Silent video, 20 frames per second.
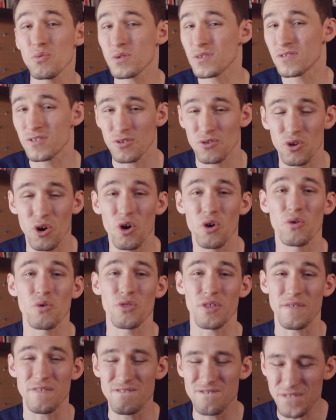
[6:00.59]
want to know
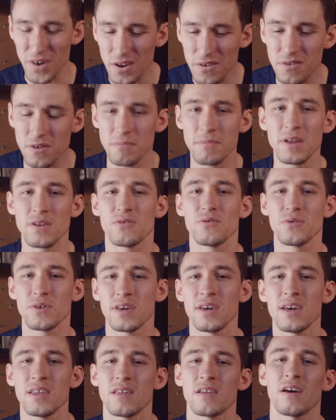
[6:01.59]
the fundamental
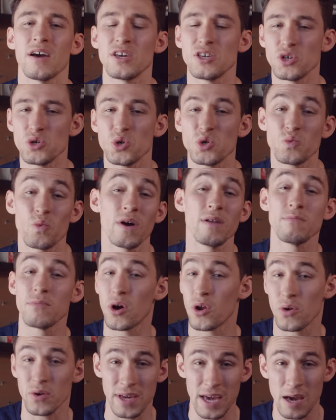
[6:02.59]
gear that I use when
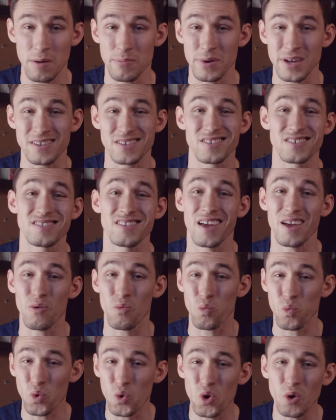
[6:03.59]
moto camping to stay
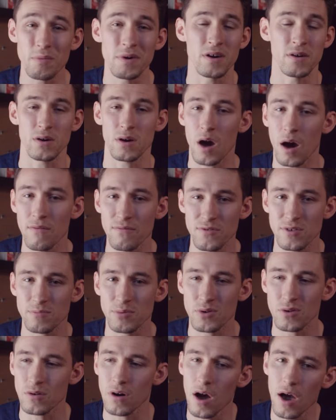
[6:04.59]
warm and
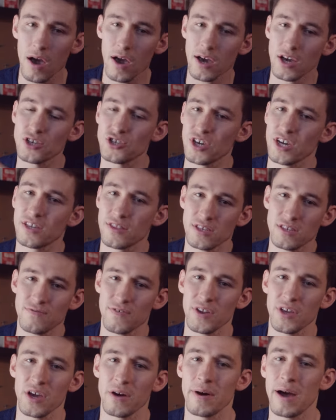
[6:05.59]
comfortable, check this
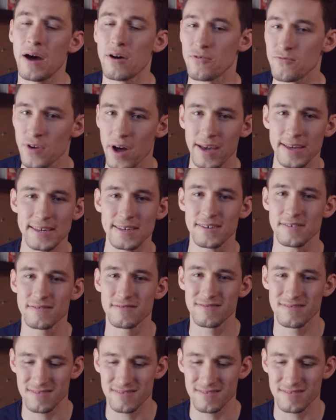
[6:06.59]
video out right here.